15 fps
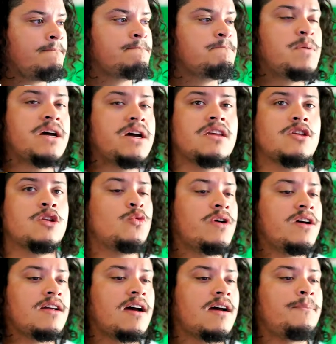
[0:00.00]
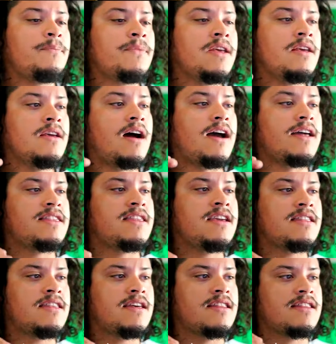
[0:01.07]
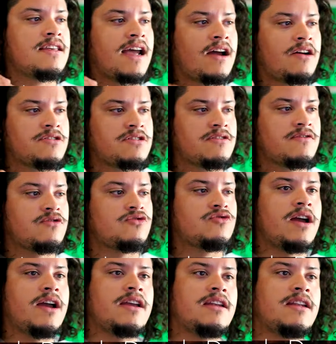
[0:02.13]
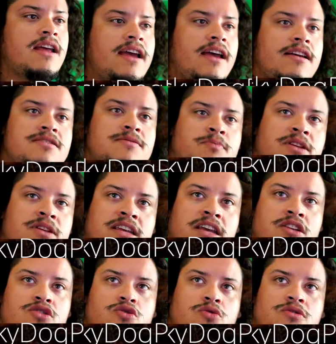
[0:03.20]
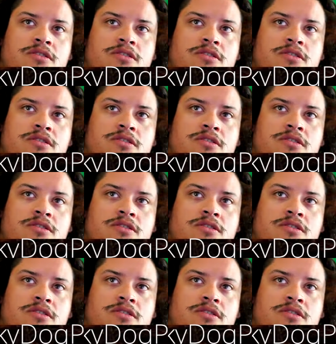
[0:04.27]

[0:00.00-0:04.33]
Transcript: But you know what? I think that the House of the Dragon has potential